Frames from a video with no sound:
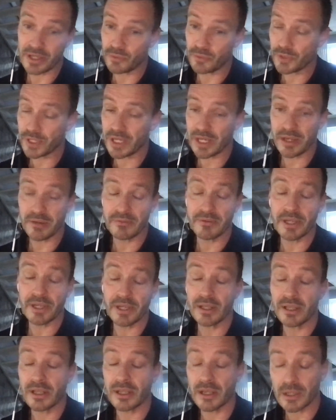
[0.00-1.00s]
And we have
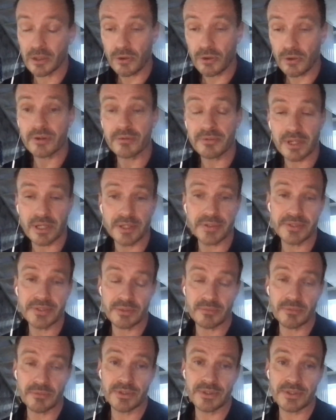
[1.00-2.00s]
a lot of
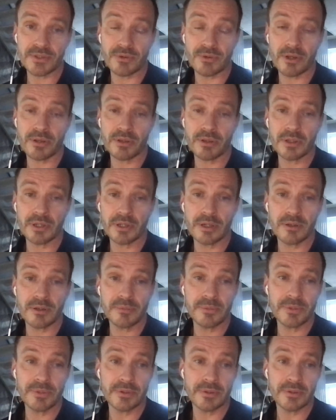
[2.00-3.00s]
customers around the
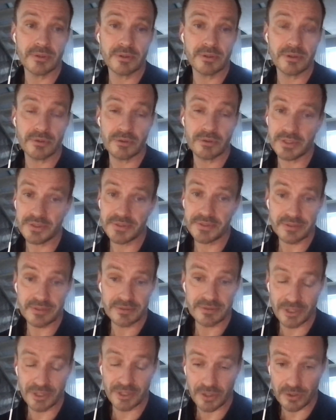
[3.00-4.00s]
globe who
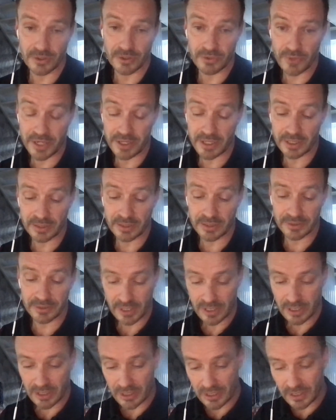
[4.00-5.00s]
is
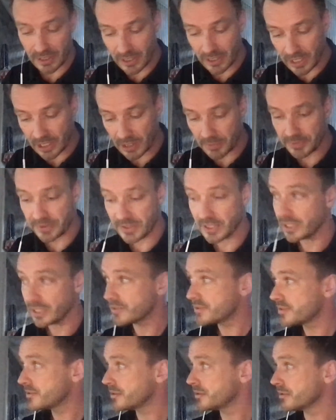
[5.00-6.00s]
running
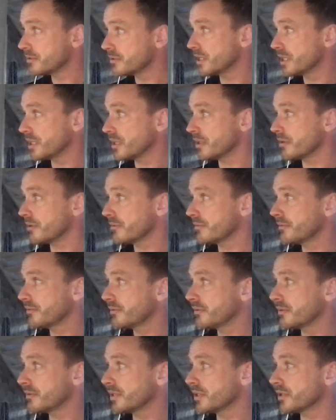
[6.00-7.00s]
updates to their,
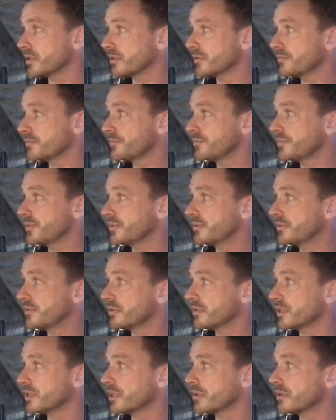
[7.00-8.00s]

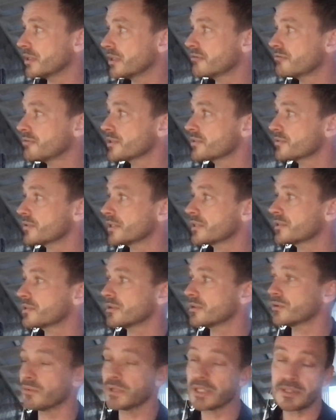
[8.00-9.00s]
to their
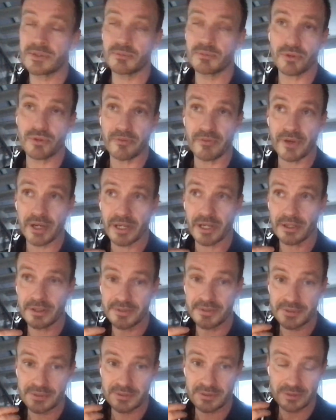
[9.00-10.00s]
infrastructure, which
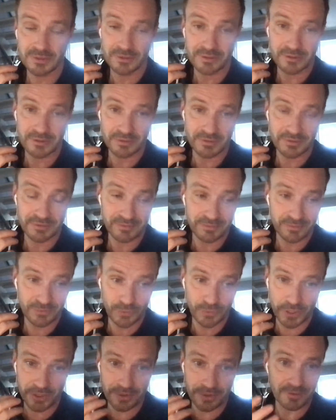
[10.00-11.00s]
provides
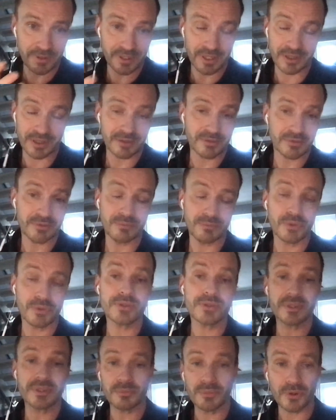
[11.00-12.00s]
one of their
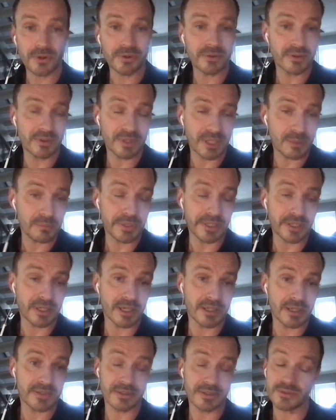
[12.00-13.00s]
most important
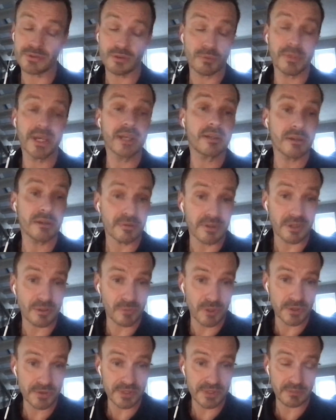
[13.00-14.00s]
applications, or many of
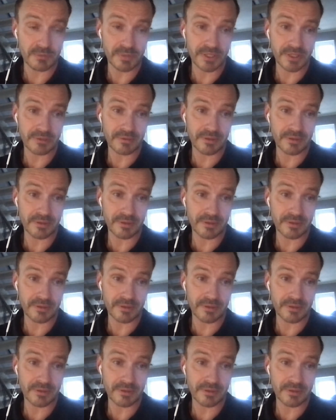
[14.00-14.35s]
their most